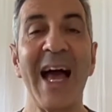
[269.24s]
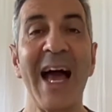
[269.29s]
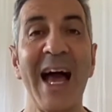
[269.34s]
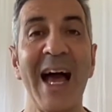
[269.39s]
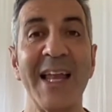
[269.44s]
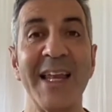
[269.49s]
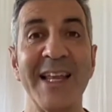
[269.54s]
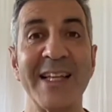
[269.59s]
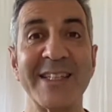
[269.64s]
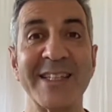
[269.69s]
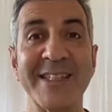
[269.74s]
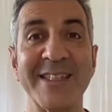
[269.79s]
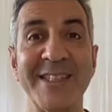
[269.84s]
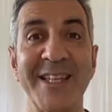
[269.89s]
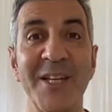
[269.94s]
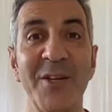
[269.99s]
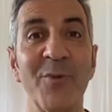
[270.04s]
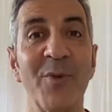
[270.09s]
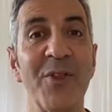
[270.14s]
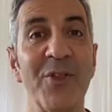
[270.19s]
and let's
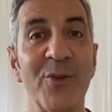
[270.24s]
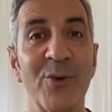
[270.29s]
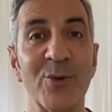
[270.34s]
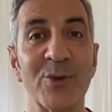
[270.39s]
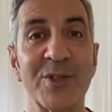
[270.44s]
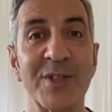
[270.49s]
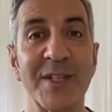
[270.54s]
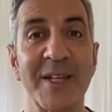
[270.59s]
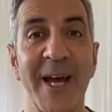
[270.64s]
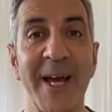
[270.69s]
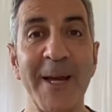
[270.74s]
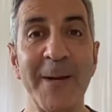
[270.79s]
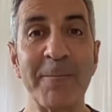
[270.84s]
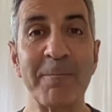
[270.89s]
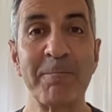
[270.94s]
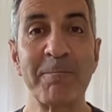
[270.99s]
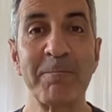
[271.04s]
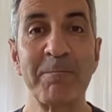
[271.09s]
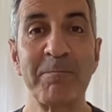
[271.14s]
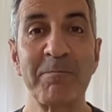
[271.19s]
continue with thought of the day.
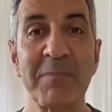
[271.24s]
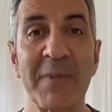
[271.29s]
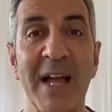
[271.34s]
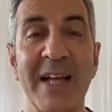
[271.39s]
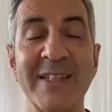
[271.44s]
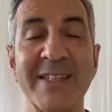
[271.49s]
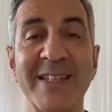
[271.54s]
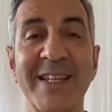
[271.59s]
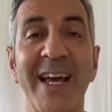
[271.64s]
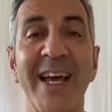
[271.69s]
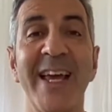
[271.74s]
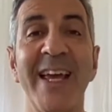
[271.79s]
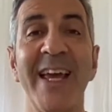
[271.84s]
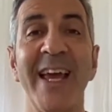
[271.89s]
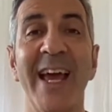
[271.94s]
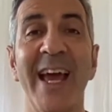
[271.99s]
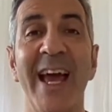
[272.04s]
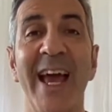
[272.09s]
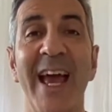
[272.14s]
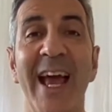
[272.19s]
And today
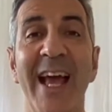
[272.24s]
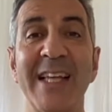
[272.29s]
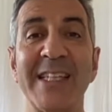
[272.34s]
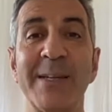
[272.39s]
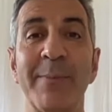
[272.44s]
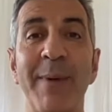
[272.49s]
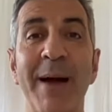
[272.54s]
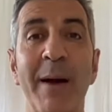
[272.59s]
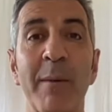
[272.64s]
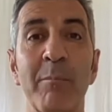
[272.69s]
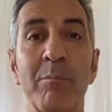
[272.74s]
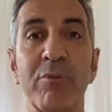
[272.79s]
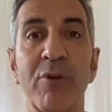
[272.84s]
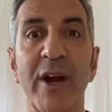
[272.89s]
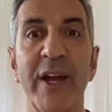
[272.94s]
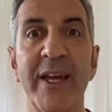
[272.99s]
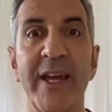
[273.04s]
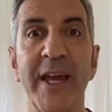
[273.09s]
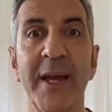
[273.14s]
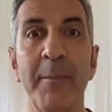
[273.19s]
is about
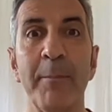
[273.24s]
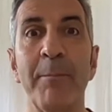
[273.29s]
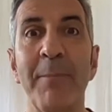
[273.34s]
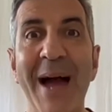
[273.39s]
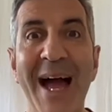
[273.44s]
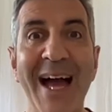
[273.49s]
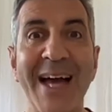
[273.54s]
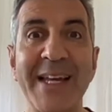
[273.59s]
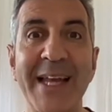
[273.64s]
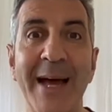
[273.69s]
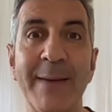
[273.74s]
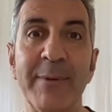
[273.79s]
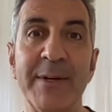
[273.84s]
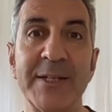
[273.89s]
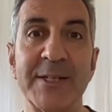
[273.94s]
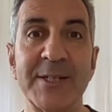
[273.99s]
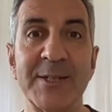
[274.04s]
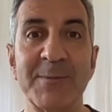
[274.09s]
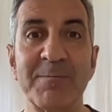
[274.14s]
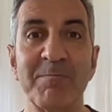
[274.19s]
breaking bad
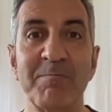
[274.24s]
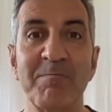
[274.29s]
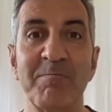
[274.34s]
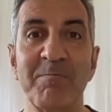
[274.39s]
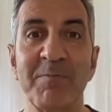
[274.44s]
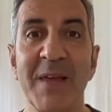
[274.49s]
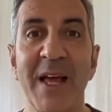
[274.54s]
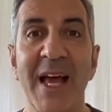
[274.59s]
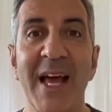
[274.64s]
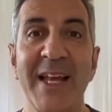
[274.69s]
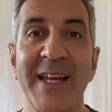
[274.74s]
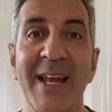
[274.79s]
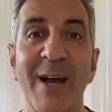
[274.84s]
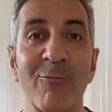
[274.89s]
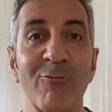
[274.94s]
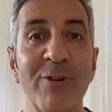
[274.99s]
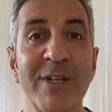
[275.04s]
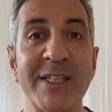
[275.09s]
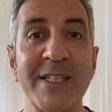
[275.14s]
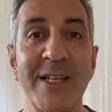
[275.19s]
habits. Now,
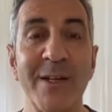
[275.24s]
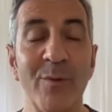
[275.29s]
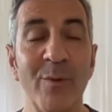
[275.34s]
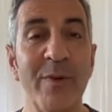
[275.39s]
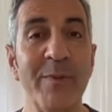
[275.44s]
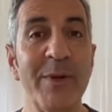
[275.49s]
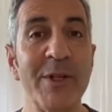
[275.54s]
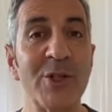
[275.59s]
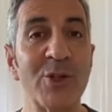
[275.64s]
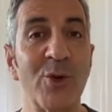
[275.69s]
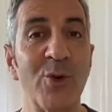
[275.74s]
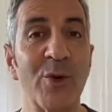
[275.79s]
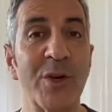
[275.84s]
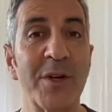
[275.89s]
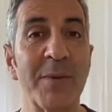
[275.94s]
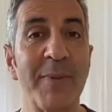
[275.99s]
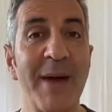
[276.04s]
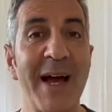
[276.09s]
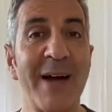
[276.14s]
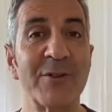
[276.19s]
recently we've been talking
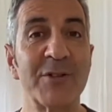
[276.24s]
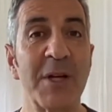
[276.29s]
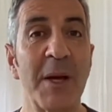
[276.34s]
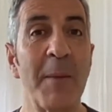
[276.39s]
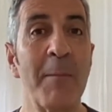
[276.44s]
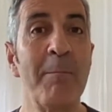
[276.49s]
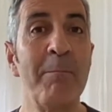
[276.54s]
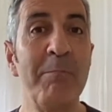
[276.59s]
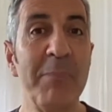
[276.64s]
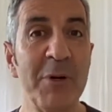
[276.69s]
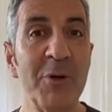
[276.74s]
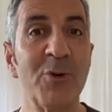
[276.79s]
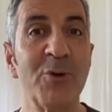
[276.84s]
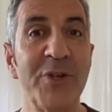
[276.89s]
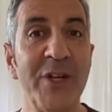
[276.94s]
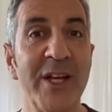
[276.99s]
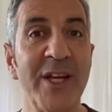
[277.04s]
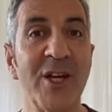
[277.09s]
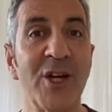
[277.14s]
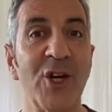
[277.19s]
about
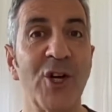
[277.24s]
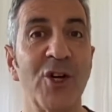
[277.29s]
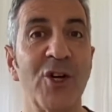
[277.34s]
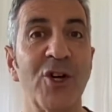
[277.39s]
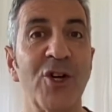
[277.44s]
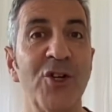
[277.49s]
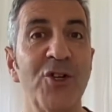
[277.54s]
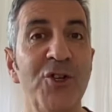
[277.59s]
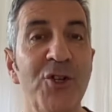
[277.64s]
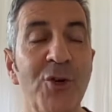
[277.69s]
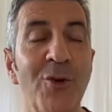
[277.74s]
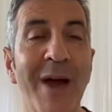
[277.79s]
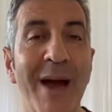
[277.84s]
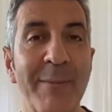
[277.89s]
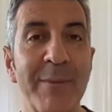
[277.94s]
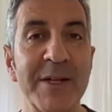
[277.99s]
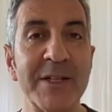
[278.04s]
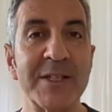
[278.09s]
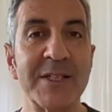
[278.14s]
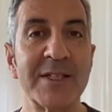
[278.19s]
building new
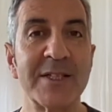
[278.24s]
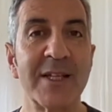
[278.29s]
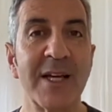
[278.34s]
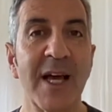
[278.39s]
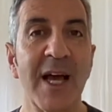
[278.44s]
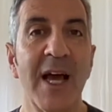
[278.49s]
habits.